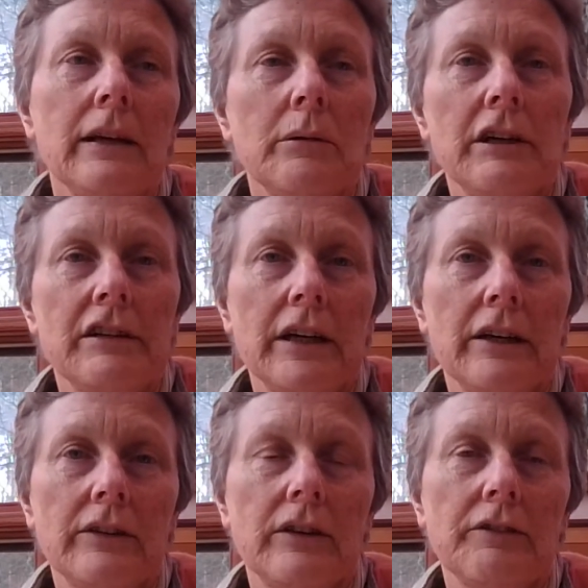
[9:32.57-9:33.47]

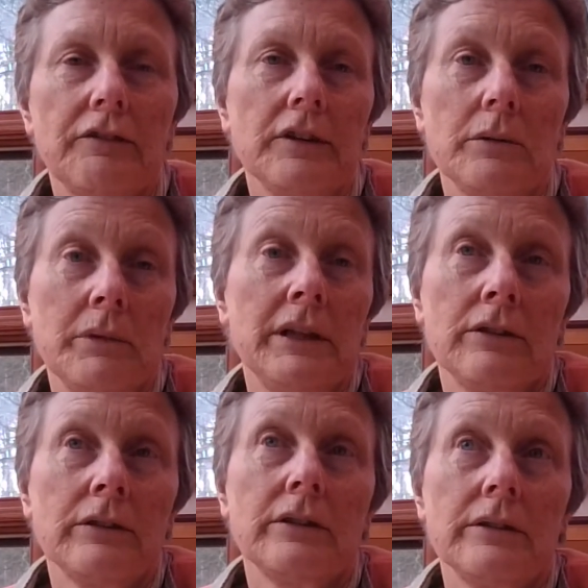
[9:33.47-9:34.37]
Whereas the
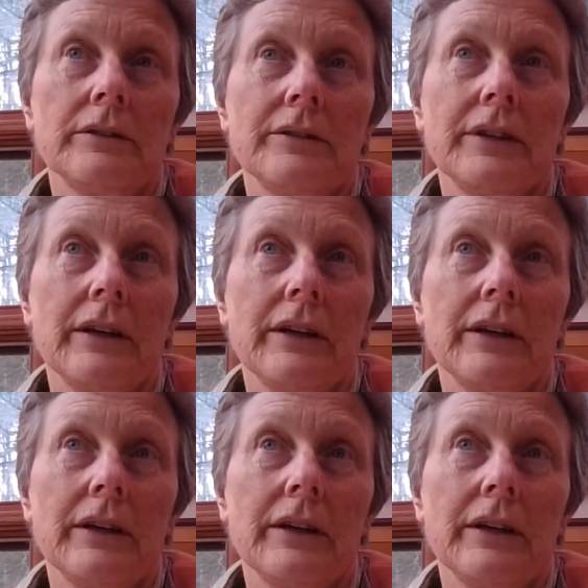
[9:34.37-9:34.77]
fundamental